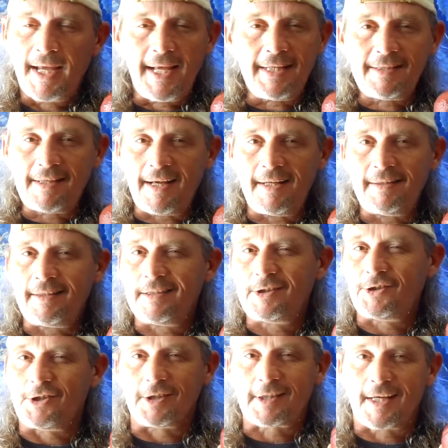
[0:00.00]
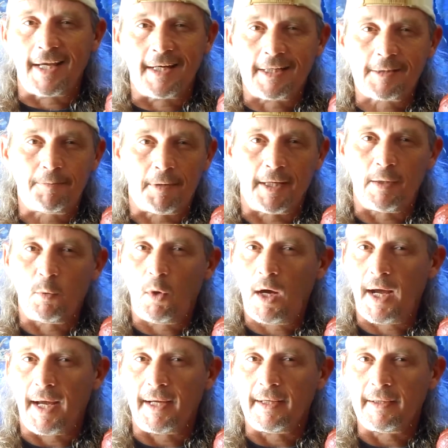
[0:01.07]
and scientists just can't explain
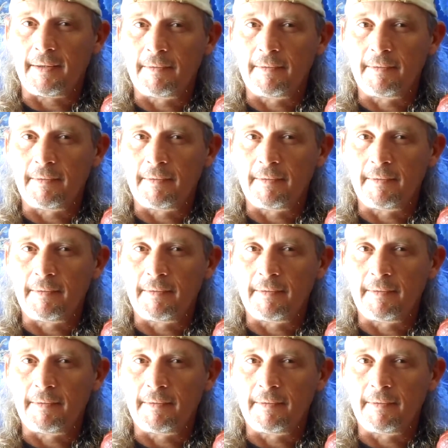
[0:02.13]
why.